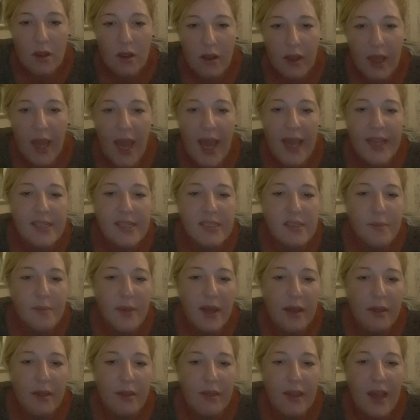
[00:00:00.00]
Kay
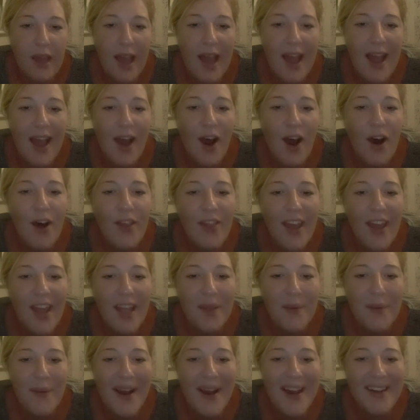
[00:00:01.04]
Smith, yeah. Oh, there
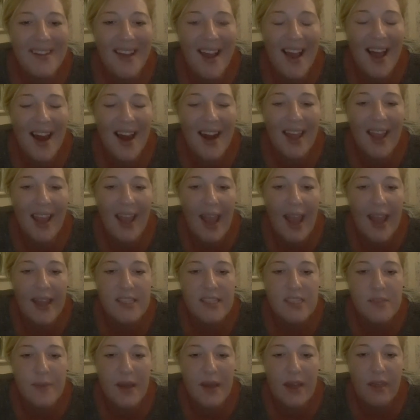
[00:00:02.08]
you are, darling. Kay
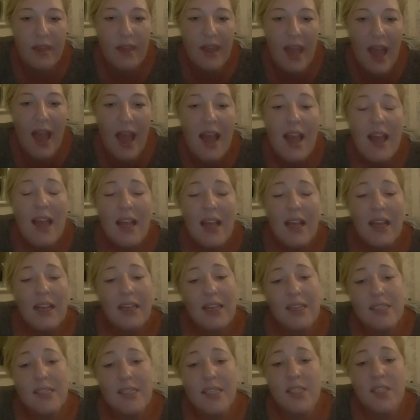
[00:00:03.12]
Smith, yeah.
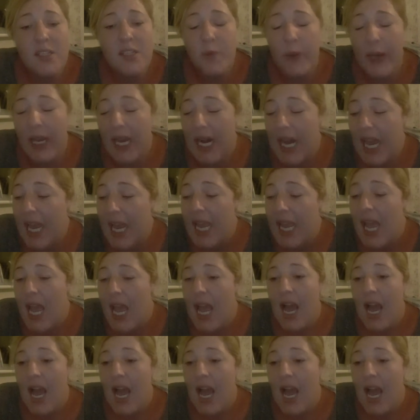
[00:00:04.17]
Listen, sweetie.